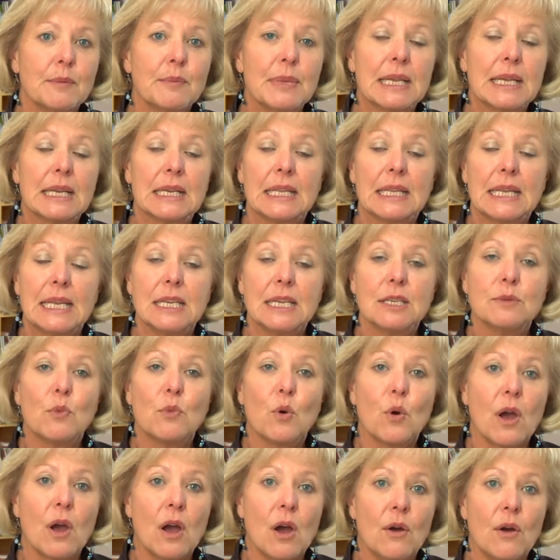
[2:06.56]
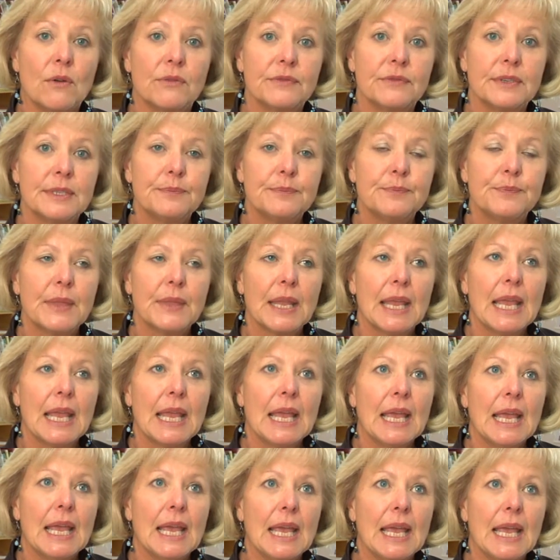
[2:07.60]
cleaned more often,
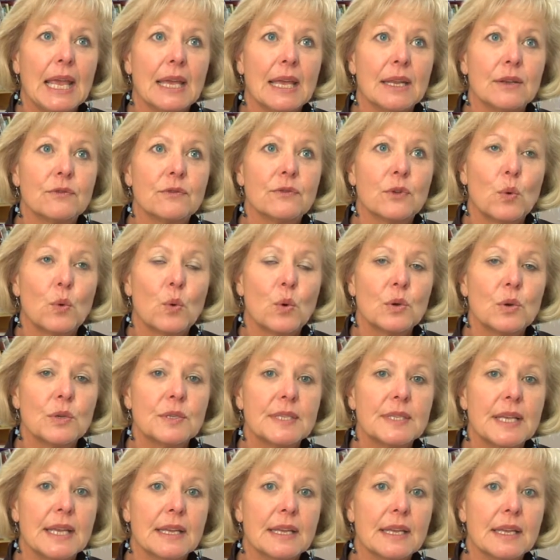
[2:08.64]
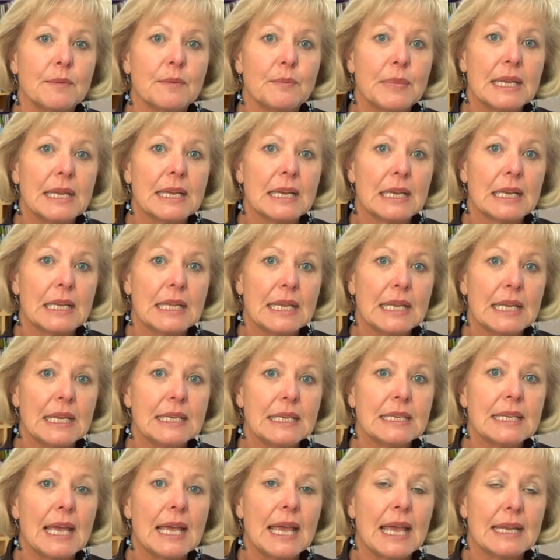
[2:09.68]
and floors that can be
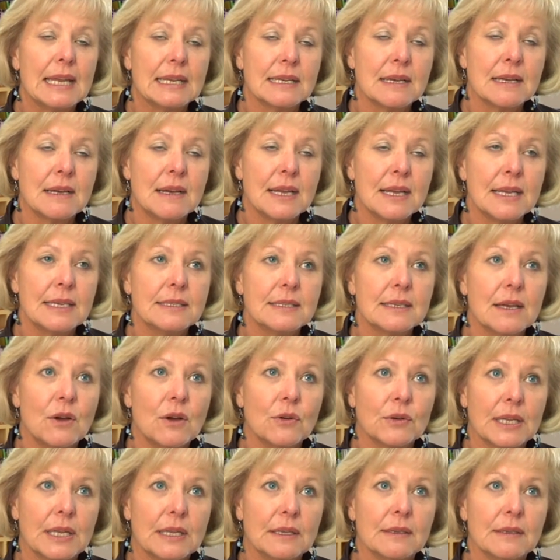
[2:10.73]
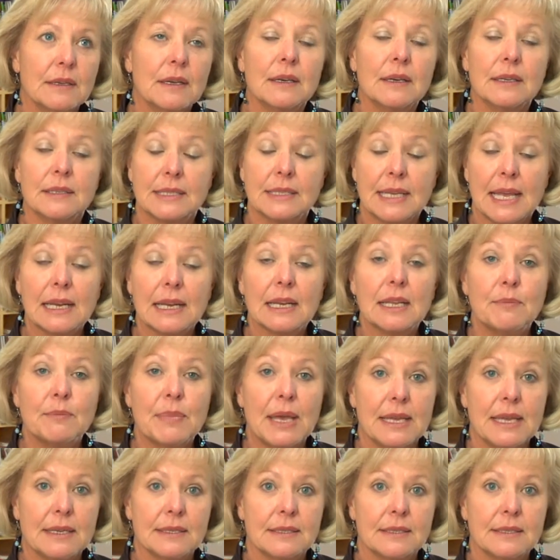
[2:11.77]
cleaned at night on a daily
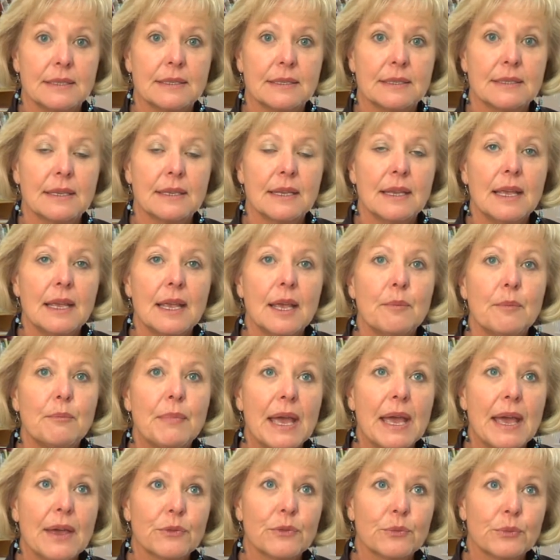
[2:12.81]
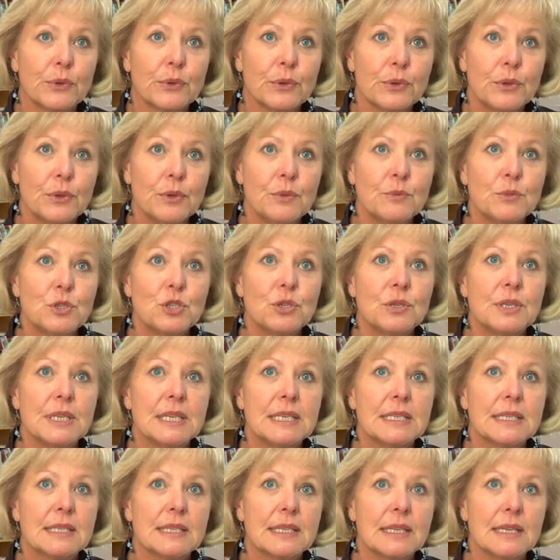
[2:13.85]
basis. Bathrooms you
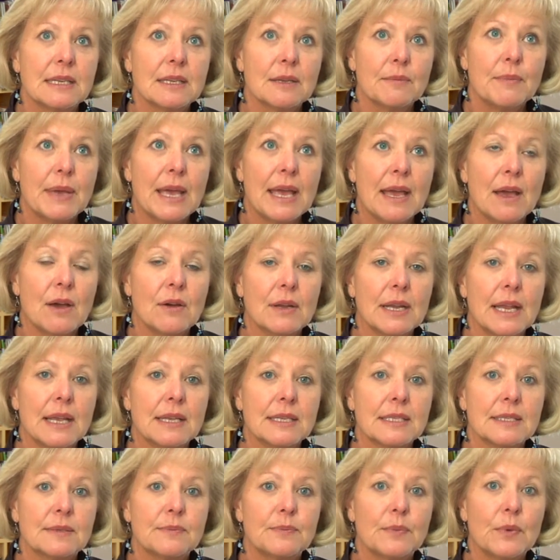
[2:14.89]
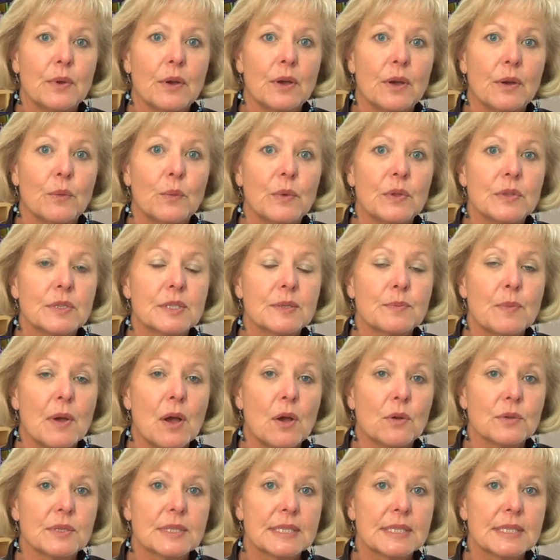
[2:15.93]
need to think about as with small